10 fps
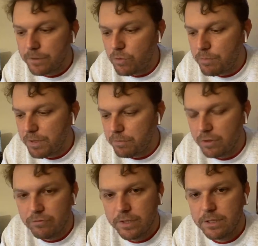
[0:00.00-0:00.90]
It won't be
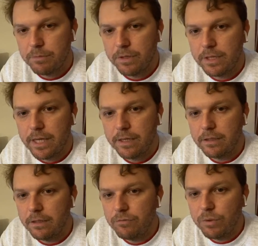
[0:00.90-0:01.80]
perfect, but that
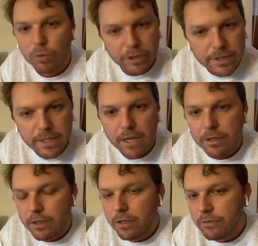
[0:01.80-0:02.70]
if we work
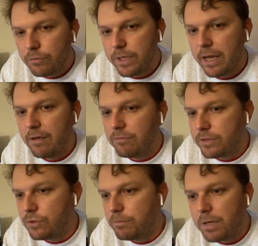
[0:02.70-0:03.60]
together, if we
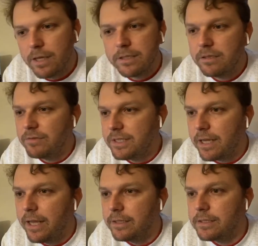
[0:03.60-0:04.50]
assume positive
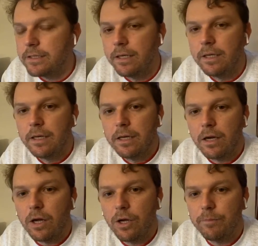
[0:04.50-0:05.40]
intent,
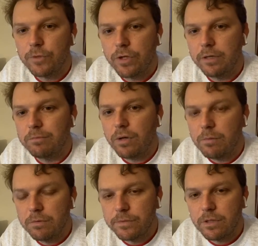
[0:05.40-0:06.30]
try to
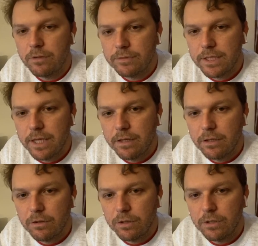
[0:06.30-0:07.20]
problem solve
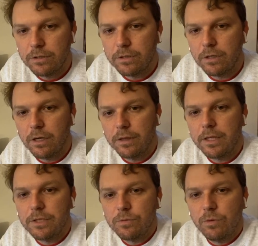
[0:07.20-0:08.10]
together,
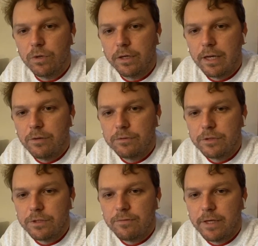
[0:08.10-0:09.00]
things will work out
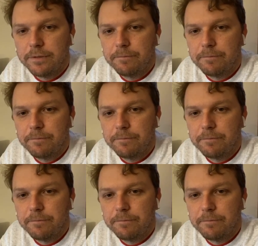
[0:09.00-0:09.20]
just fine.